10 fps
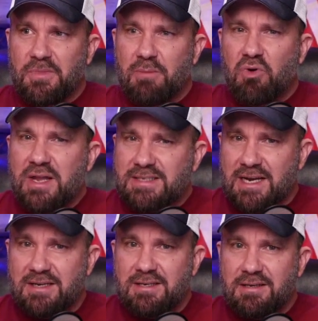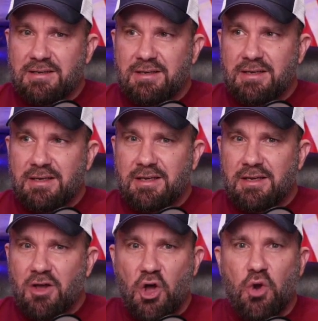The president,
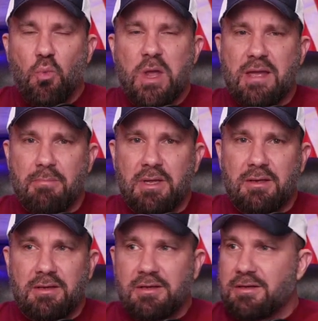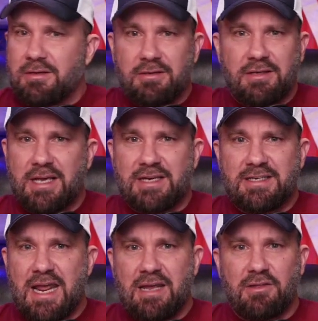on a whim, can
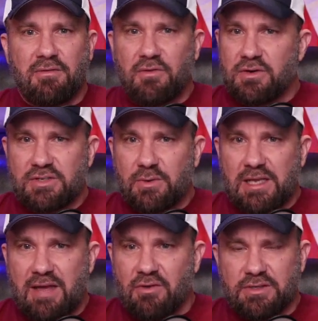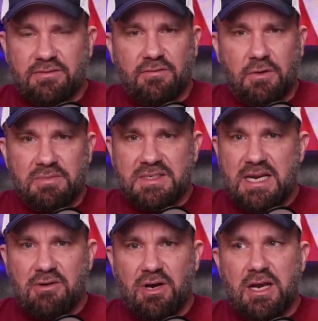take the first three levels from
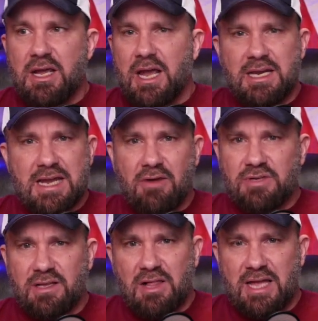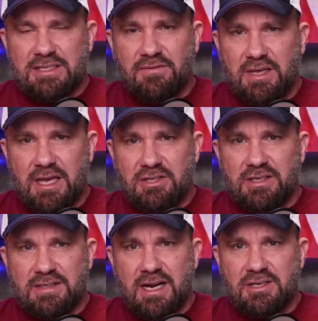secret and down to the
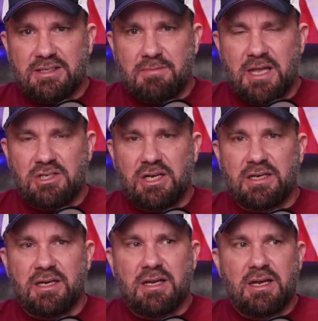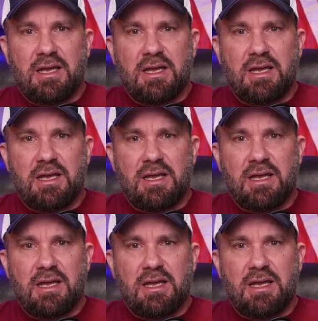classifications that I just mentioned